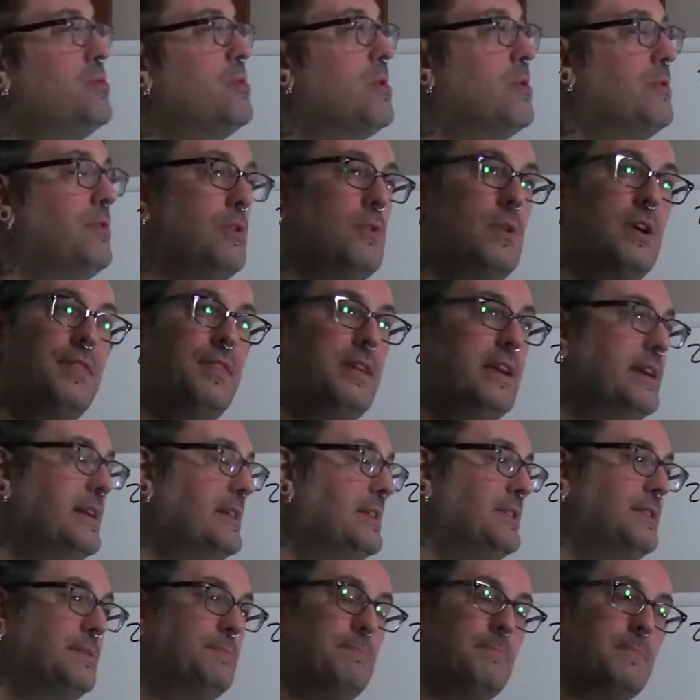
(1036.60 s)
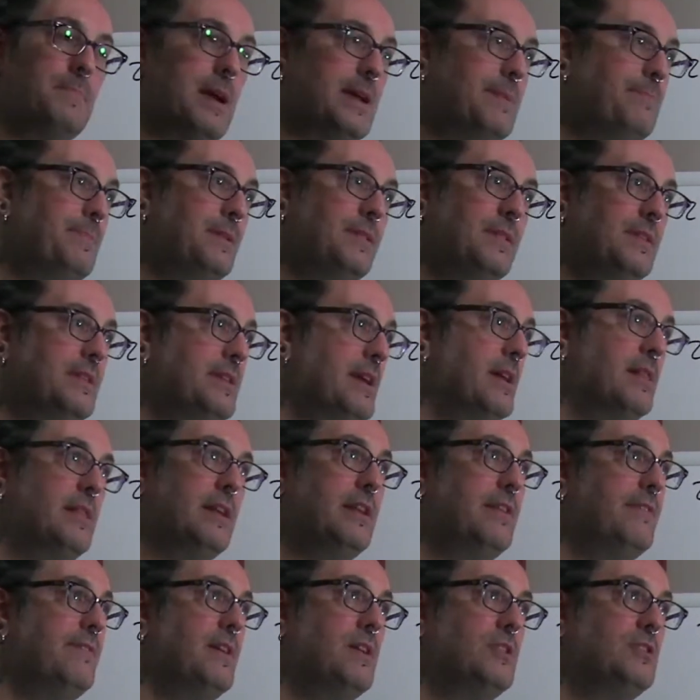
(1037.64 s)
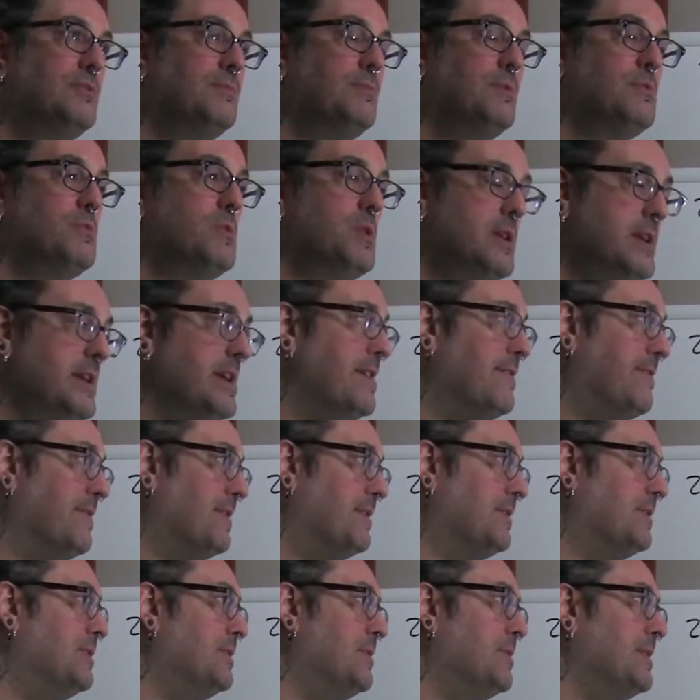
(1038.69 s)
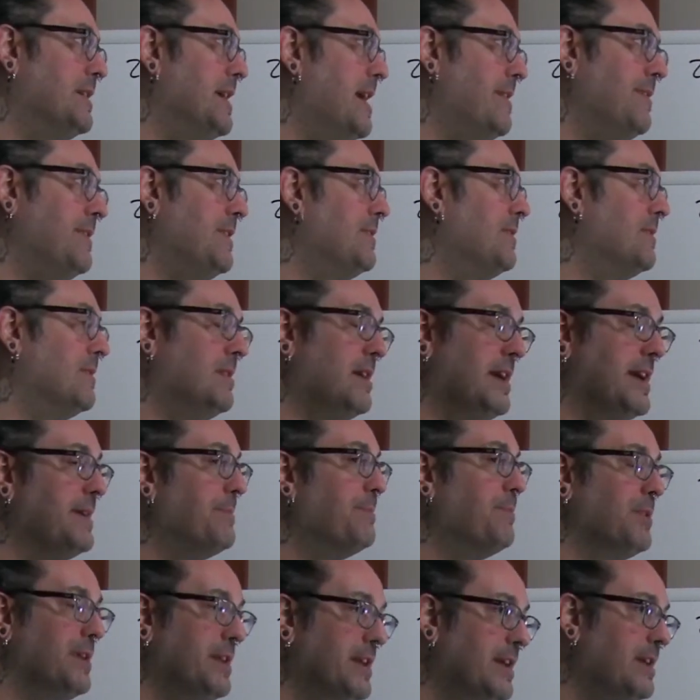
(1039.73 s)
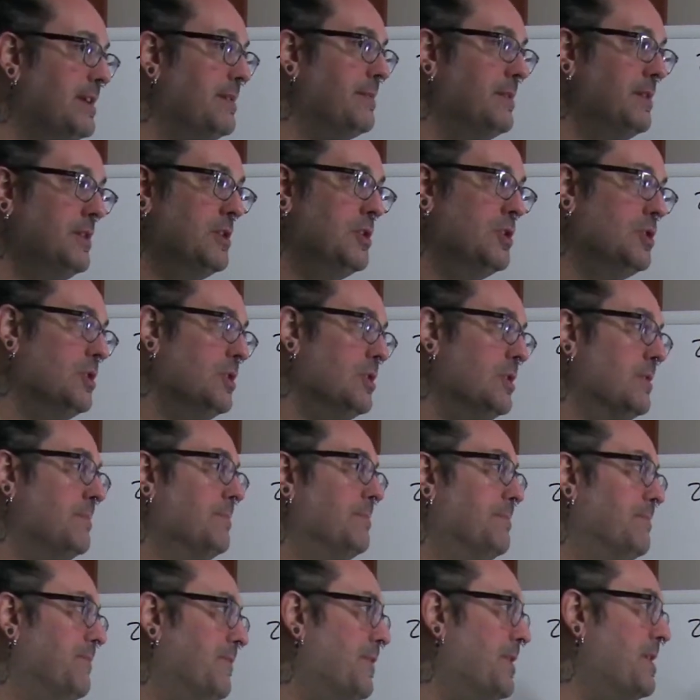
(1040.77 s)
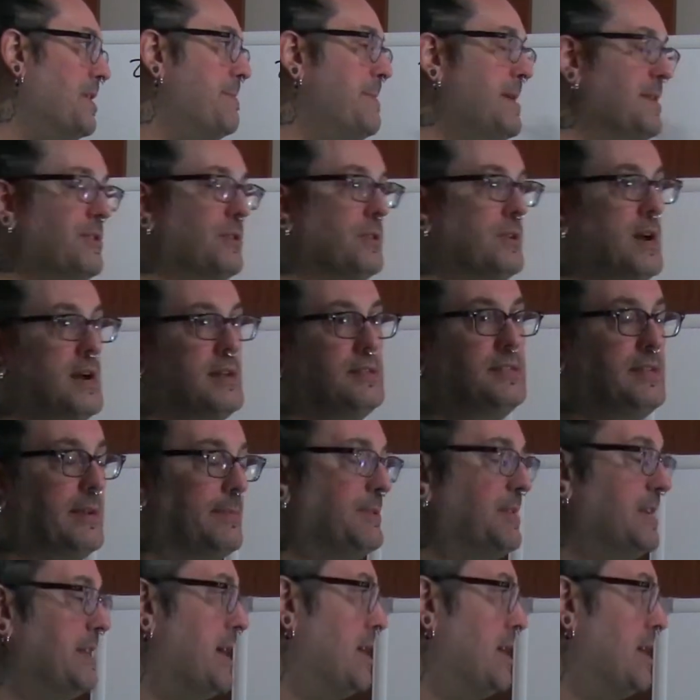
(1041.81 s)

although I think it might be the tail end of Algebra 1 even. So again, these are like pretty fundamental concepts in